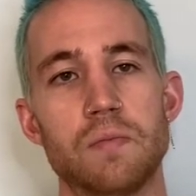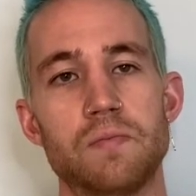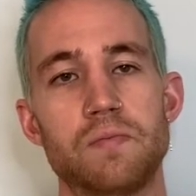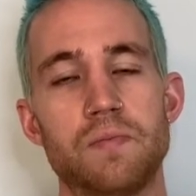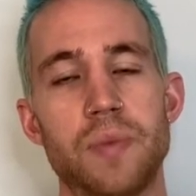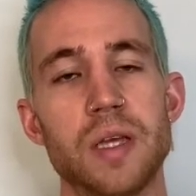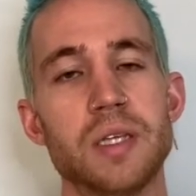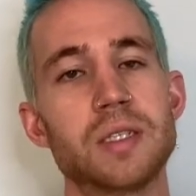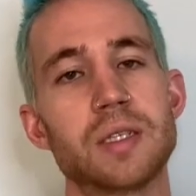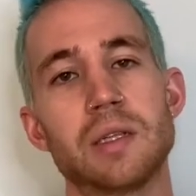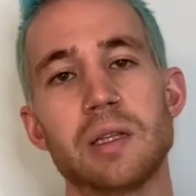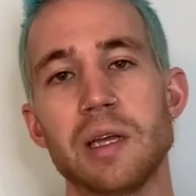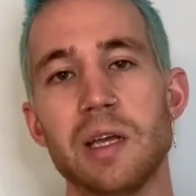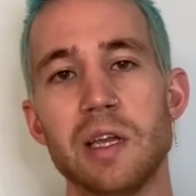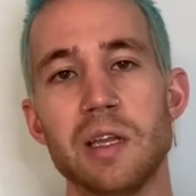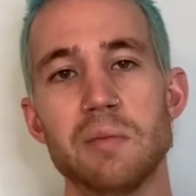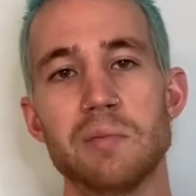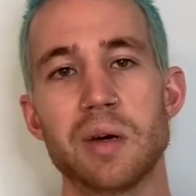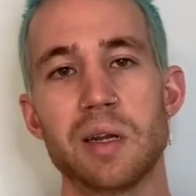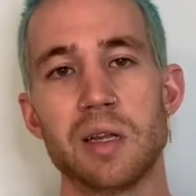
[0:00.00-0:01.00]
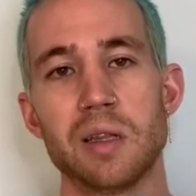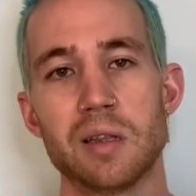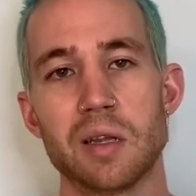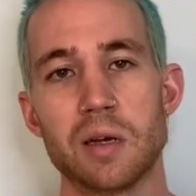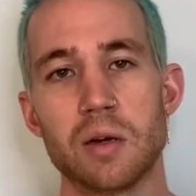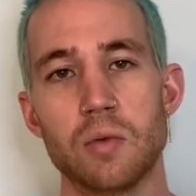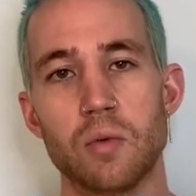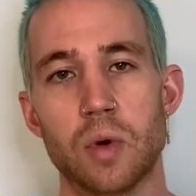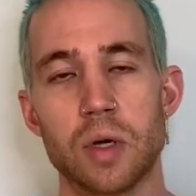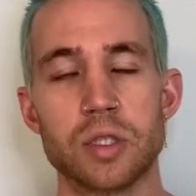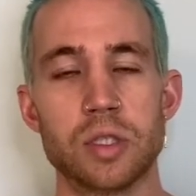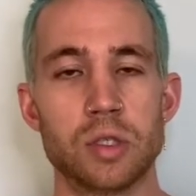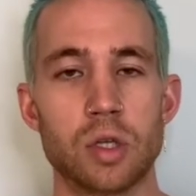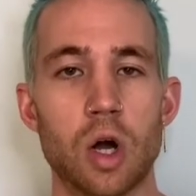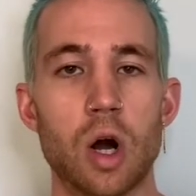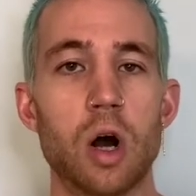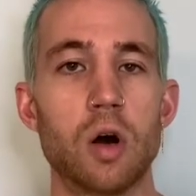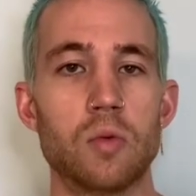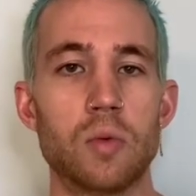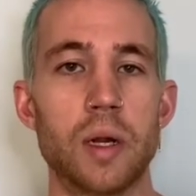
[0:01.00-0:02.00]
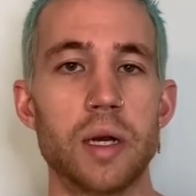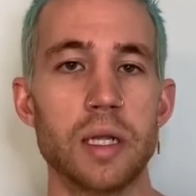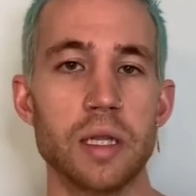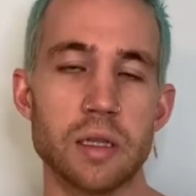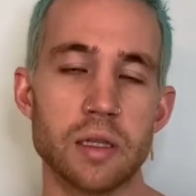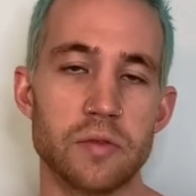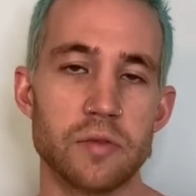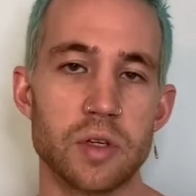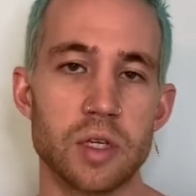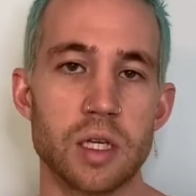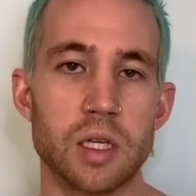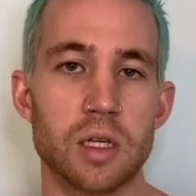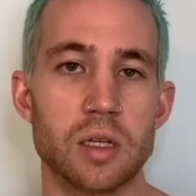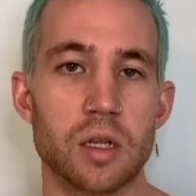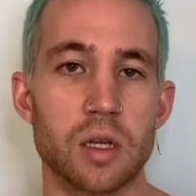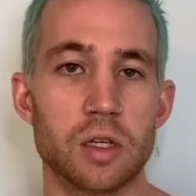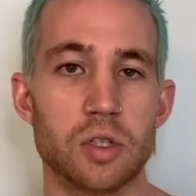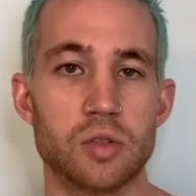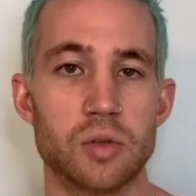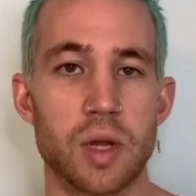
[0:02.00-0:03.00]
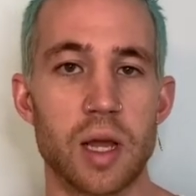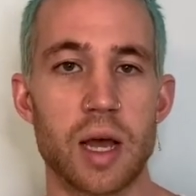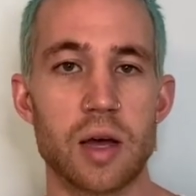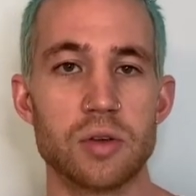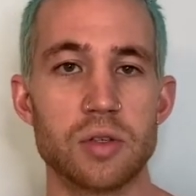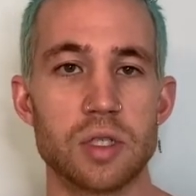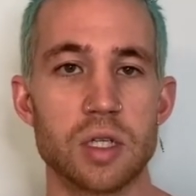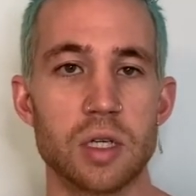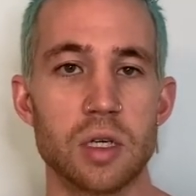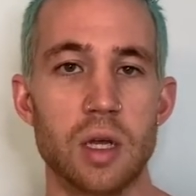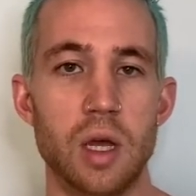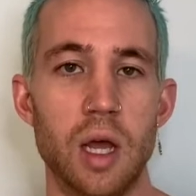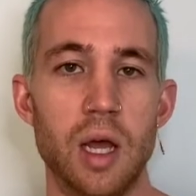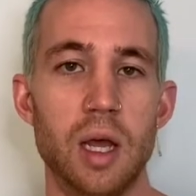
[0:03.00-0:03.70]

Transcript: basically anybody that wasn't already living in luxury housing,